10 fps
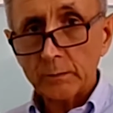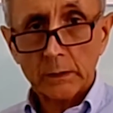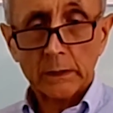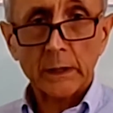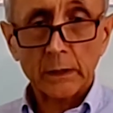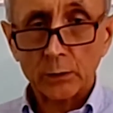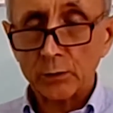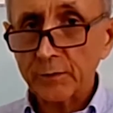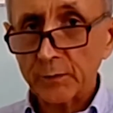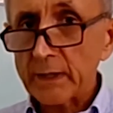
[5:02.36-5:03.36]
and are good
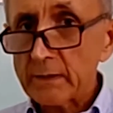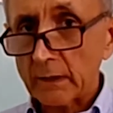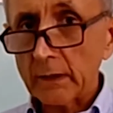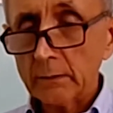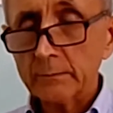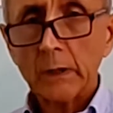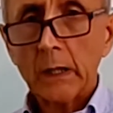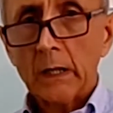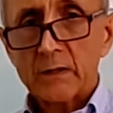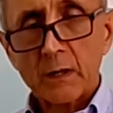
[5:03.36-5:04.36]
for eating.
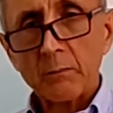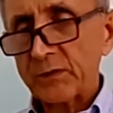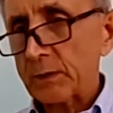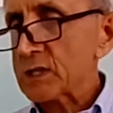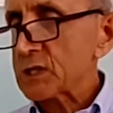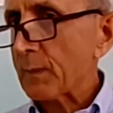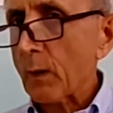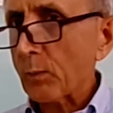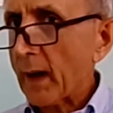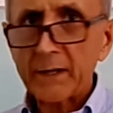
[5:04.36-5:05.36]
Some things smell
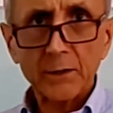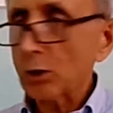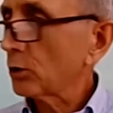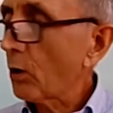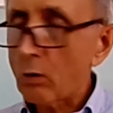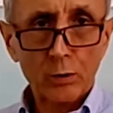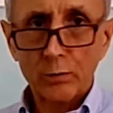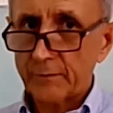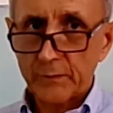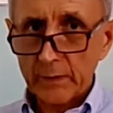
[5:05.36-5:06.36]
bad and are not good
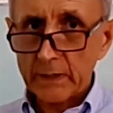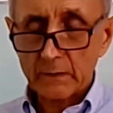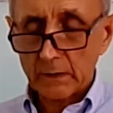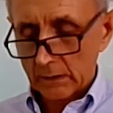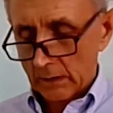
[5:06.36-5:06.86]
for eating.